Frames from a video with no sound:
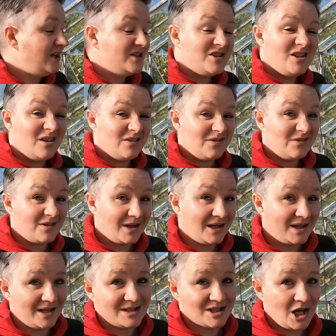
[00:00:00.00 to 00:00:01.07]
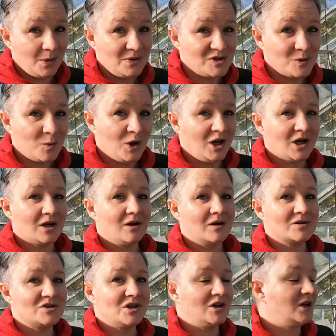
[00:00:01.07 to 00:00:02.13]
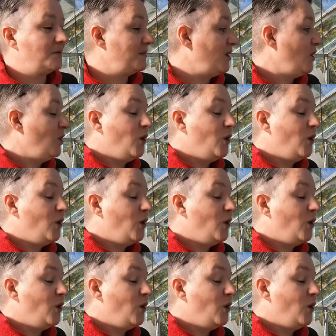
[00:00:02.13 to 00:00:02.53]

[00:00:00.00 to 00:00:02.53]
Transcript: Do you think it's going to work long term,